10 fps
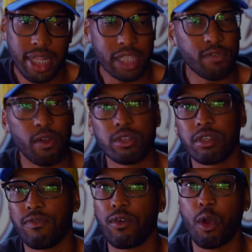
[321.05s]
That's
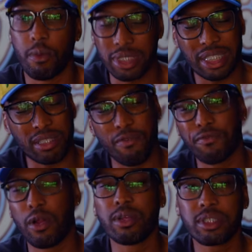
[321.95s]
first and foremost. That's the
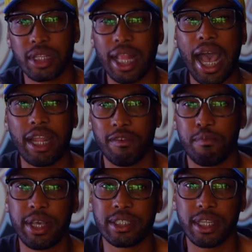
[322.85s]
first line
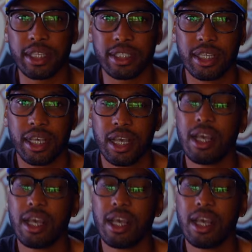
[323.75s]
of business.